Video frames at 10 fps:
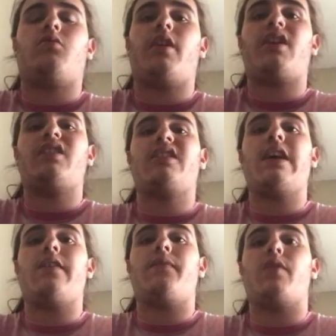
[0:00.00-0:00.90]
like I
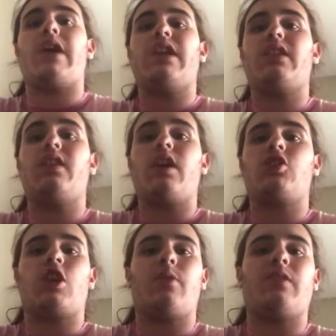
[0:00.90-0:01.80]
said, if you hate the
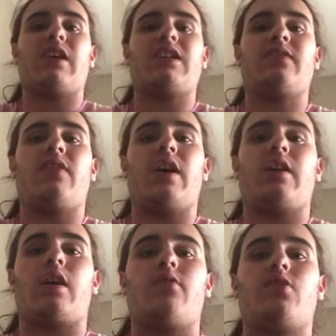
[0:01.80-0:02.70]
nut job, then that's
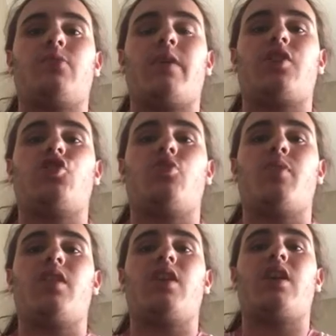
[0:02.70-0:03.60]
fine. I respect your
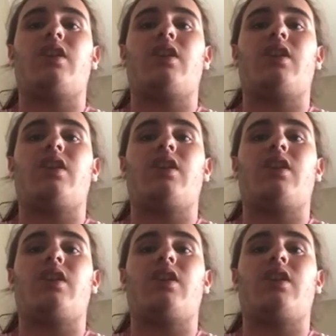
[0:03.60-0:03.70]
opinion